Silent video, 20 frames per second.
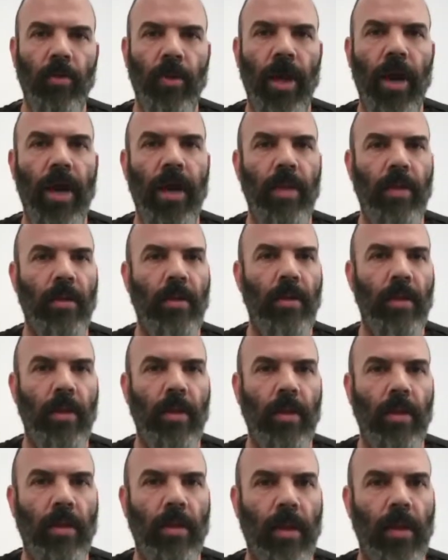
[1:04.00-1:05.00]
that
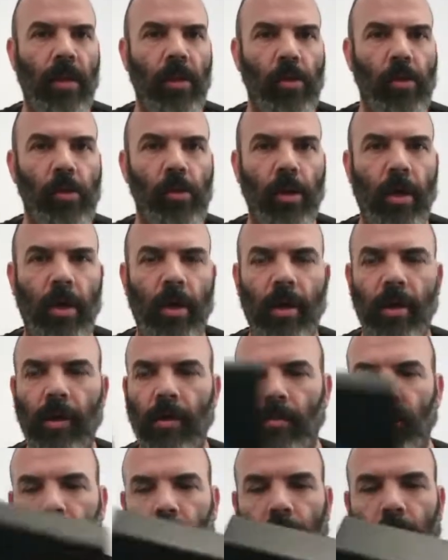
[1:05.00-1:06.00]
it is...
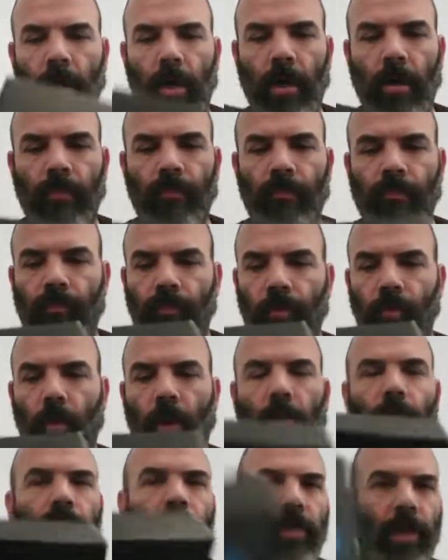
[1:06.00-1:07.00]

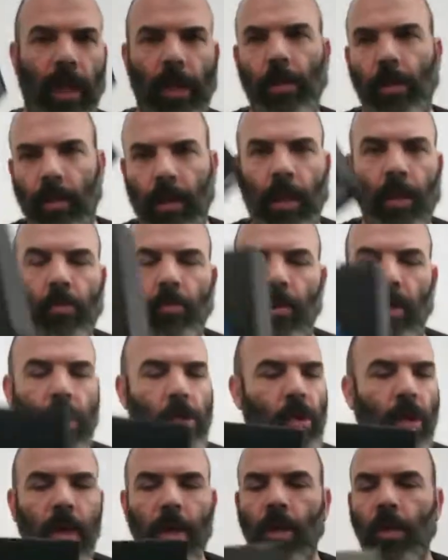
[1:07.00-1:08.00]
well, that's what it
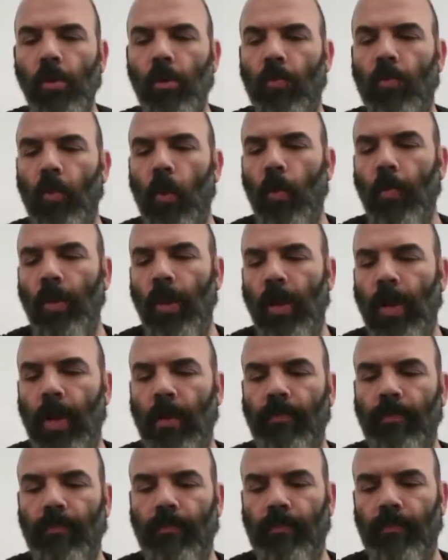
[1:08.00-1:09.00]
is. So if we open it
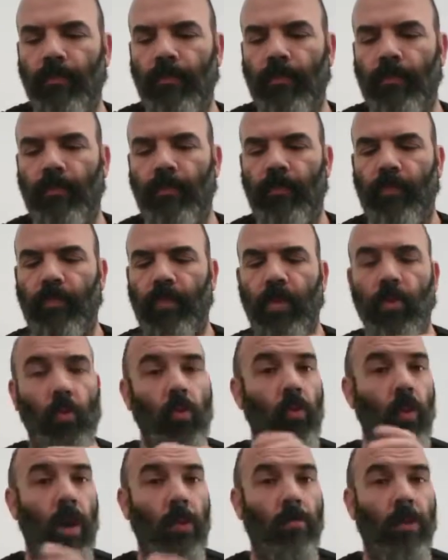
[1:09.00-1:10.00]
up,
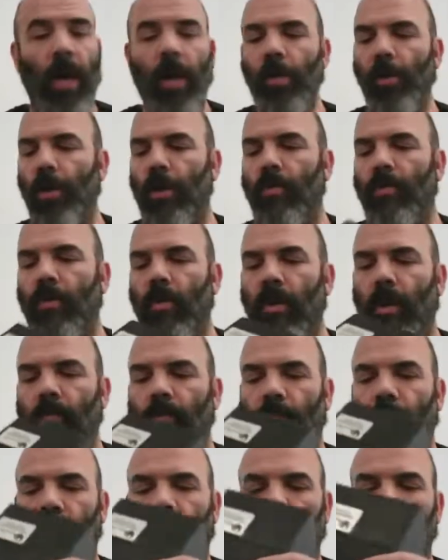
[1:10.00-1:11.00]
unboxing to the
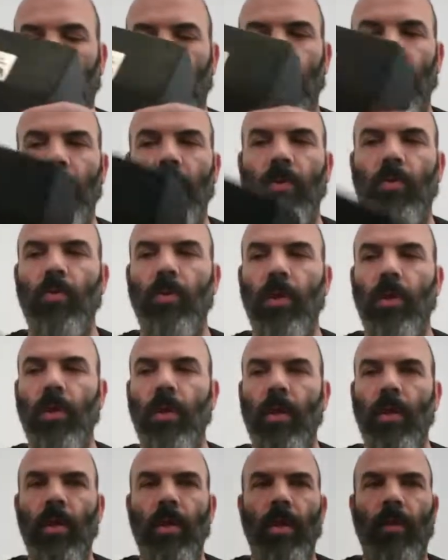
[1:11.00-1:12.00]
video today too.
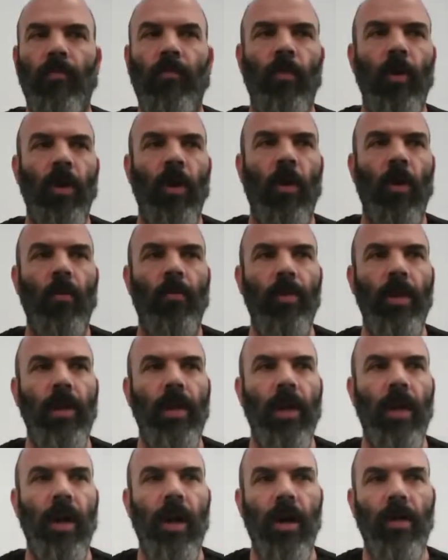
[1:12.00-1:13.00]
If we open
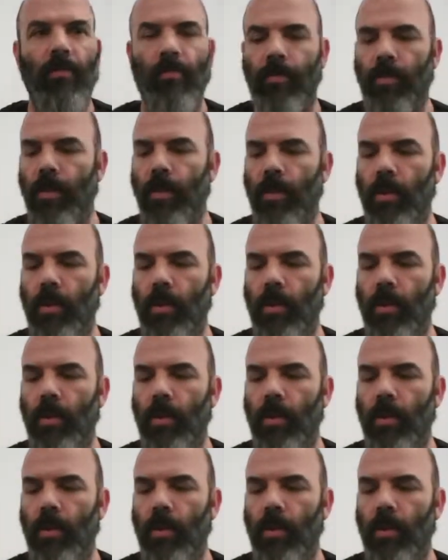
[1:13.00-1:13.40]
it up,